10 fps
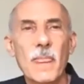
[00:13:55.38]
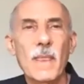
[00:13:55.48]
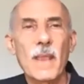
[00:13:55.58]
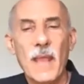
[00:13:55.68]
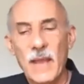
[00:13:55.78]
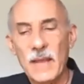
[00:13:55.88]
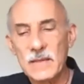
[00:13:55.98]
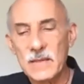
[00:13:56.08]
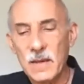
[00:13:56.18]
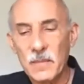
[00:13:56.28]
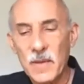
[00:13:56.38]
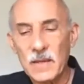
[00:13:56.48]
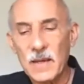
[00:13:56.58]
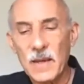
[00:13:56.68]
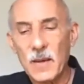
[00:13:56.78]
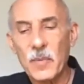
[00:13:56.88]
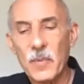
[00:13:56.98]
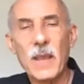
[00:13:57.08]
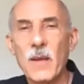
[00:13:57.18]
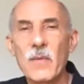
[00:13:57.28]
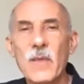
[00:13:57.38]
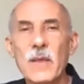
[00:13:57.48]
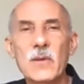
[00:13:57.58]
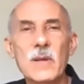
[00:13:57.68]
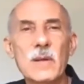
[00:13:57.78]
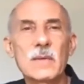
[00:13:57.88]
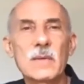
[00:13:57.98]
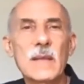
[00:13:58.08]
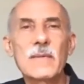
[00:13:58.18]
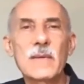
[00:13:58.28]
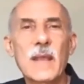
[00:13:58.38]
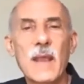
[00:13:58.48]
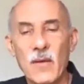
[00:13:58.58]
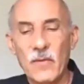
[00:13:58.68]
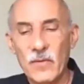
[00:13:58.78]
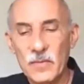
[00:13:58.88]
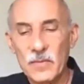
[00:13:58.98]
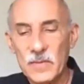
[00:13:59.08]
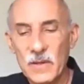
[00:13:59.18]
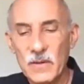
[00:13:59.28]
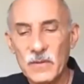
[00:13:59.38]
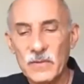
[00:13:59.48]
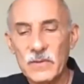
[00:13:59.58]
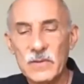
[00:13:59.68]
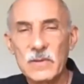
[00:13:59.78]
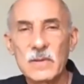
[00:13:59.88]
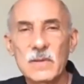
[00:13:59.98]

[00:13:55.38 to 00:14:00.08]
aide to come in and help care. They couldn't even care for themselves.